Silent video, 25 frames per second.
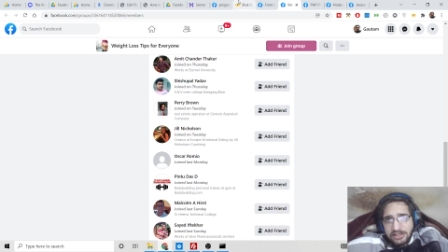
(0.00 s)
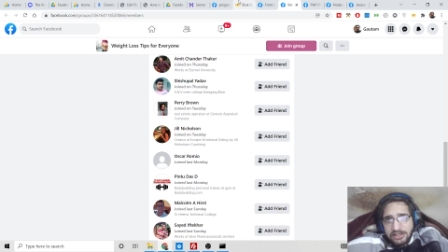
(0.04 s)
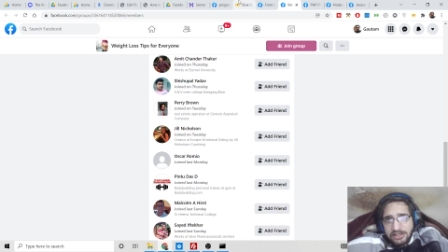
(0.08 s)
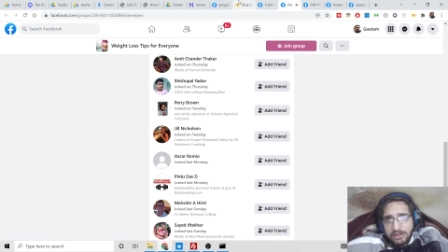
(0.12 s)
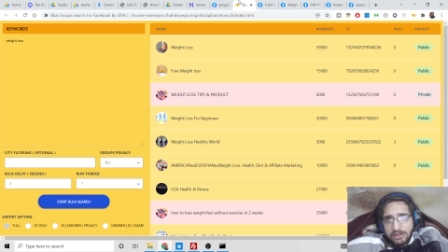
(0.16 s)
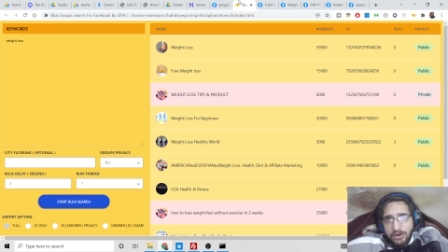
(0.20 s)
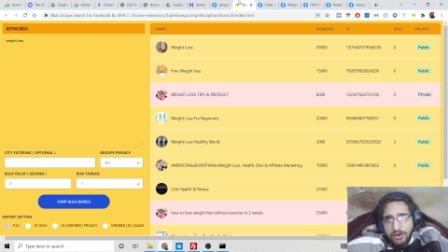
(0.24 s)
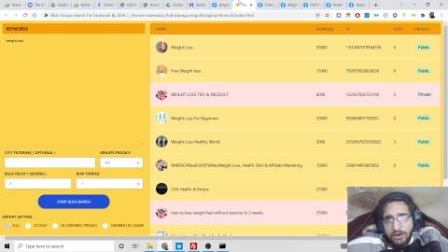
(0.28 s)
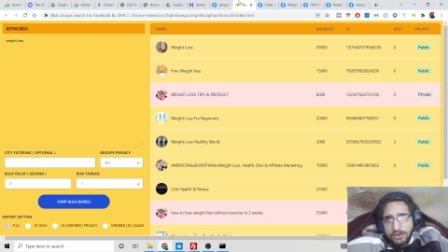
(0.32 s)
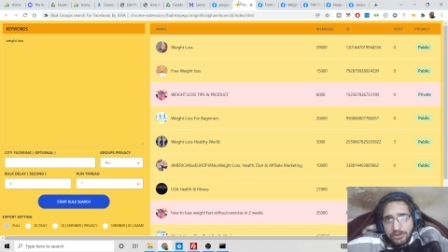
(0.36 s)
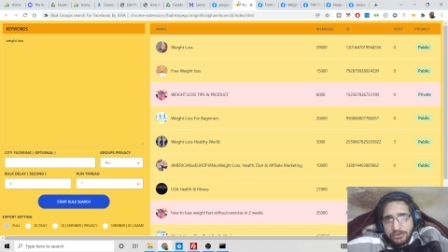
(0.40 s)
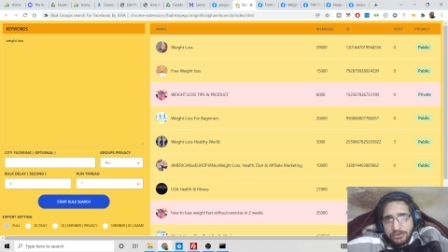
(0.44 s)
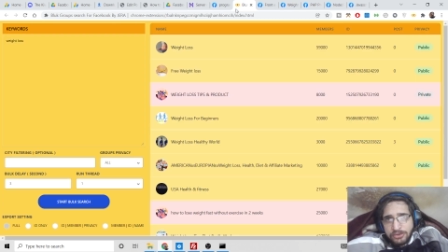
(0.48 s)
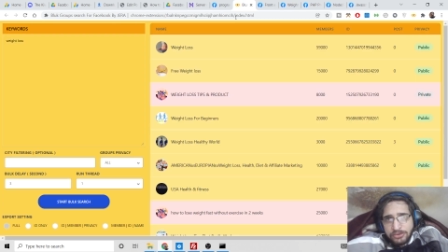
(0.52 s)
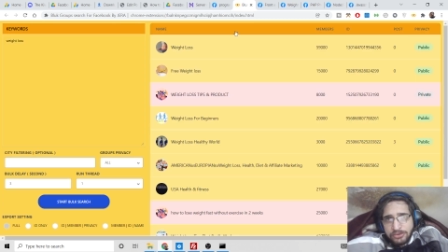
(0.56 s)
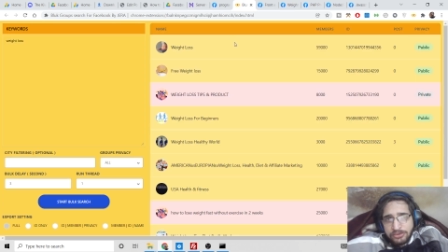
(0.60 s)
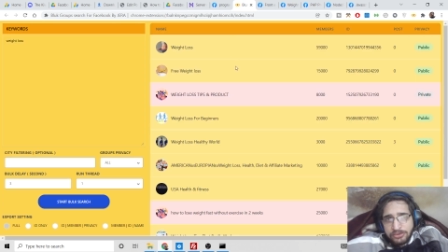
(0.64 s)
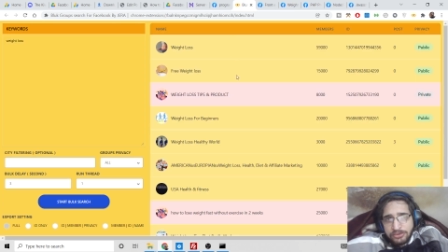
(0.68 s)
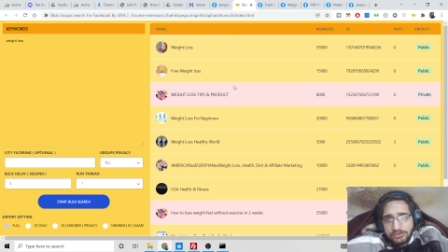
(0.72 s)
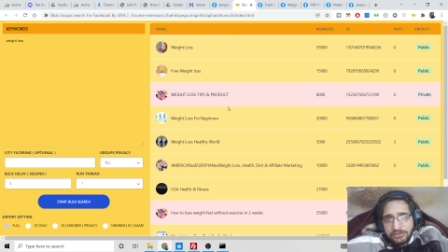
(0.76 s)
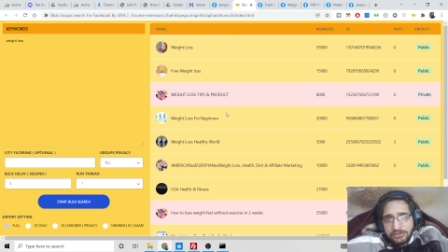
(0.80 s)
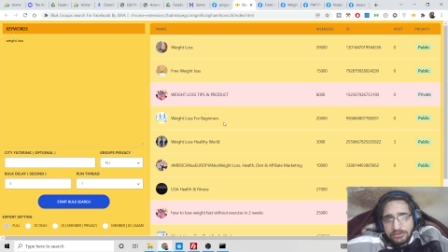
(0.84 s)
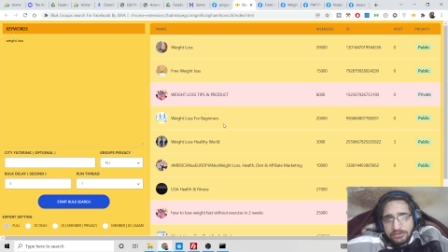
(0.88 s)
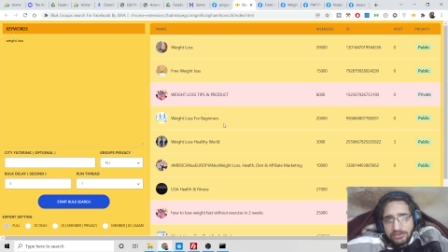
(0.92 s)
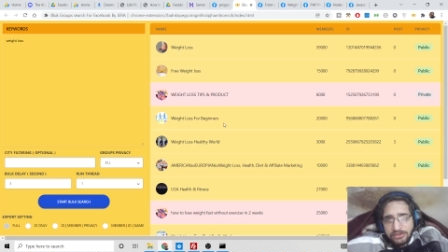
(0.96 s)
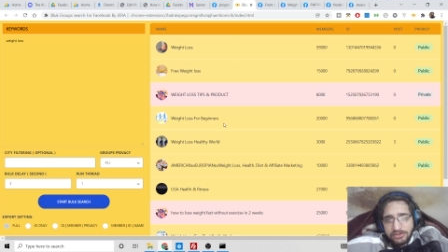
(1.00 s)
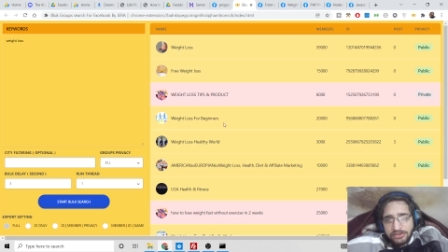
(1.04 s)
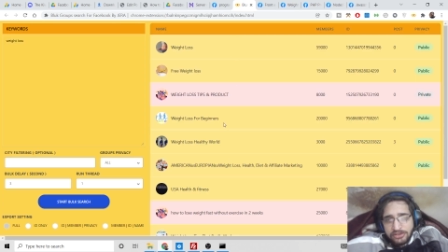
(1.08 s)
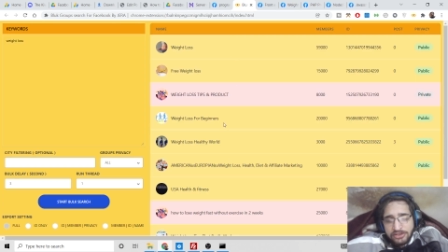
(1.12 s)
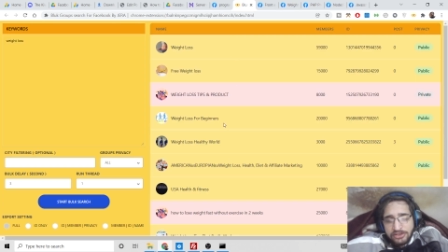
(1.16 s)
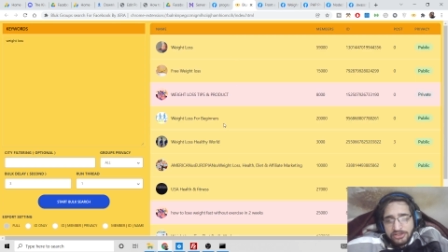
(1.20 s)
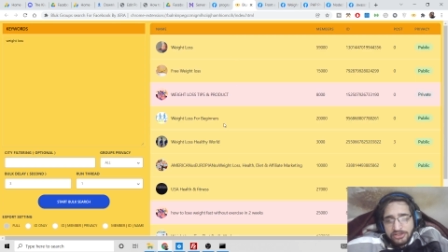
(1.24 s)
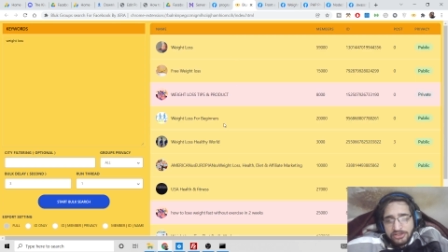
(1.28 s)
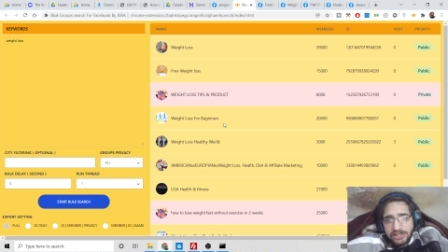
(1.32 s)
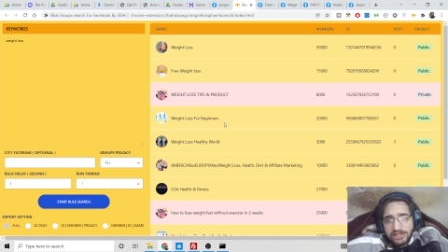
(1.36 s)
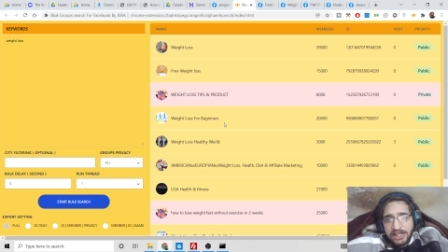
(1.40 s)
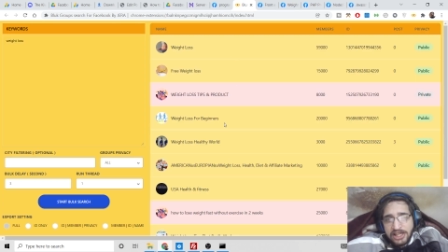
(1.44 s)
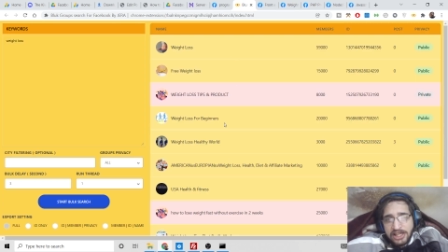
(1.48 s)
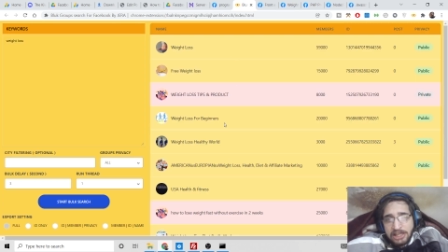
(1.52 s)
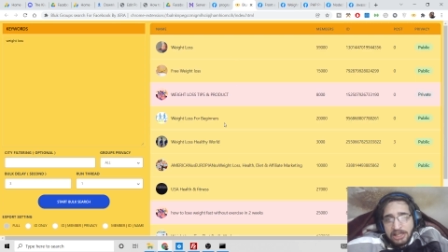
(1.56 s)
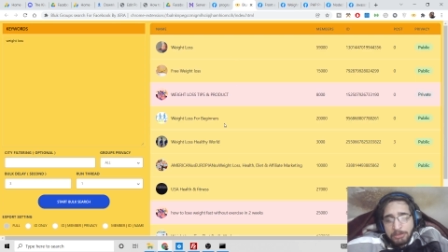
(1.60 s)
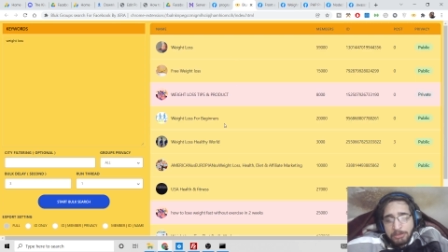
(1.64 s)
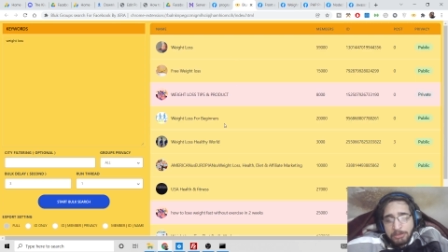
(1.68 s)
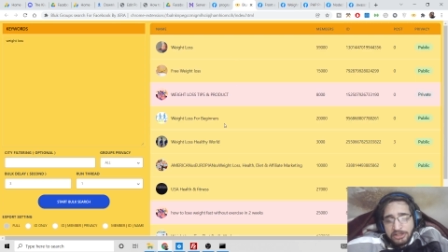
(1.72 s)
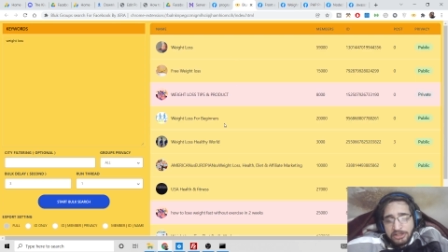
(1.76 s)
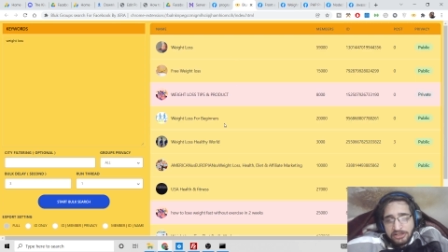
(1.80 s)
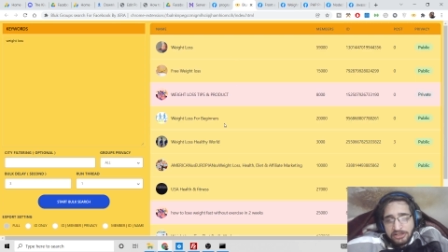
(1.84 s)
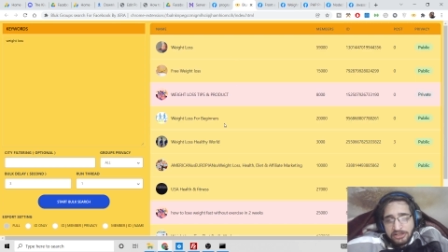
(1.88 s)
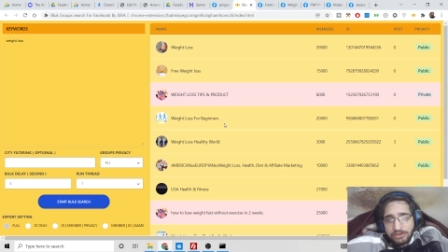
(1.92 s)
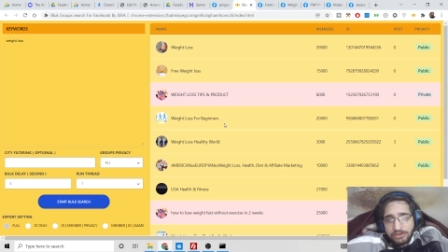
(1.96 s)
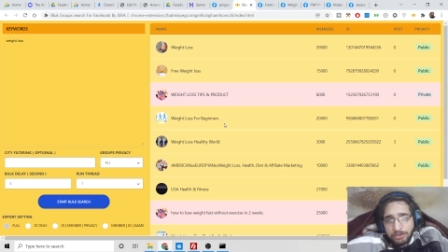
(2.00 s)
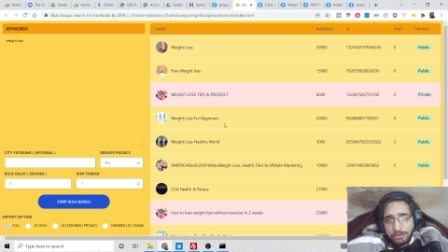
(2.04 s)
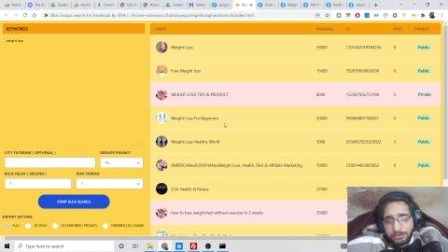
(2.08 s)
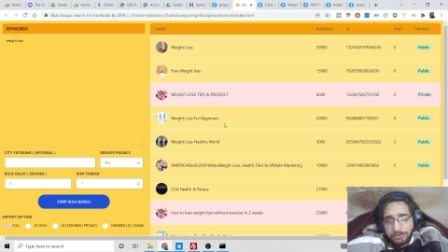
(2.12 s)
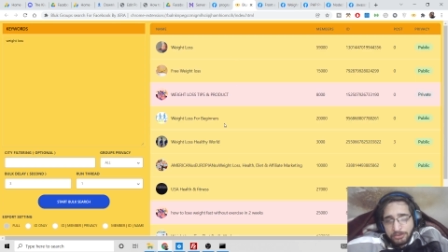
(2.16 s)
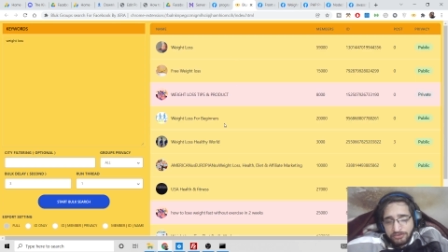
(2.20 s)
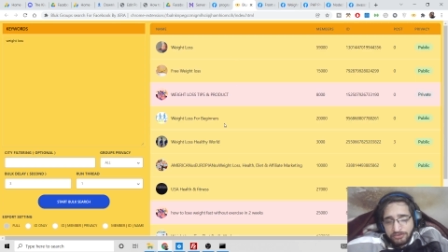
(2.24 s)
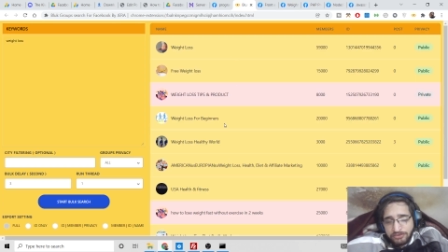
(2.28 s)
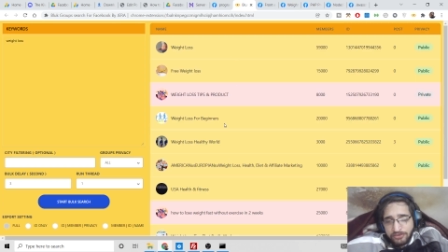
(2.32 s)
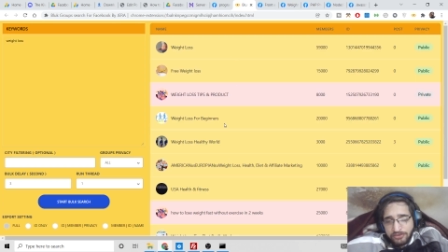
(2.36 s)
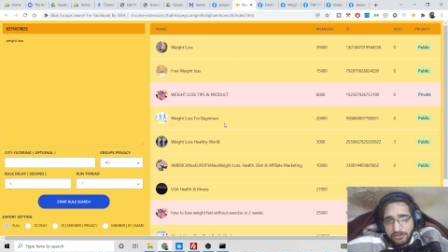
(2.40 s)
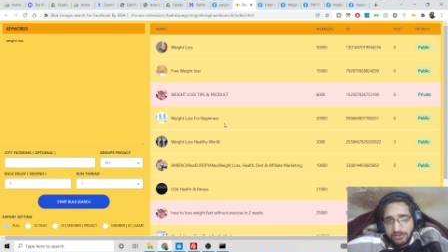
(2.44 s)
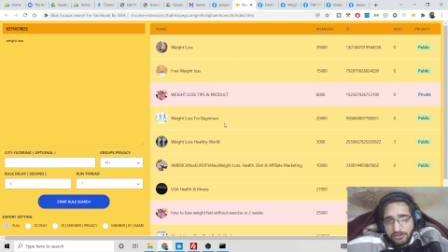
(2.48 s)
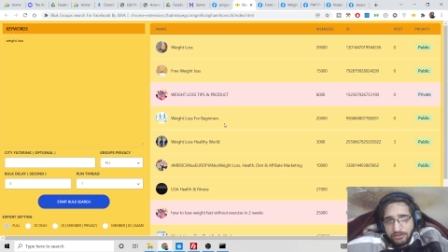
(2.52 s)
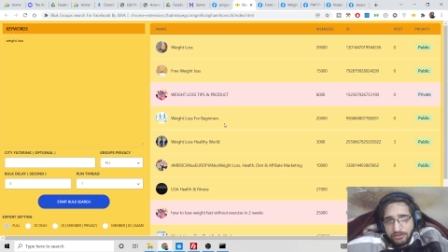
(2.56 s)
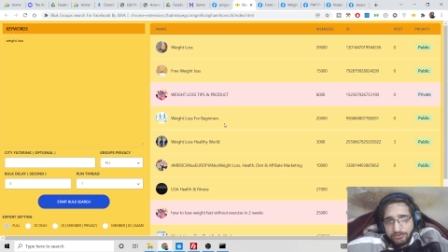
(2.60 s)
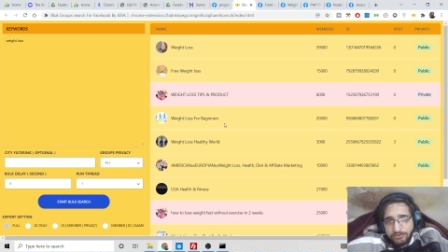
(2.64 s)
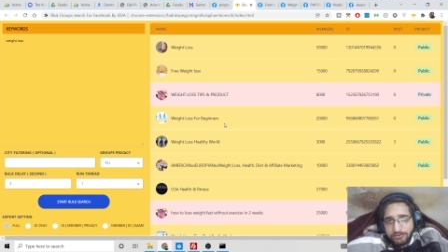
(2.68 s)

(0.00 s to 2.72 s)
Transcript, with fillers: in order to search unlimited groups for,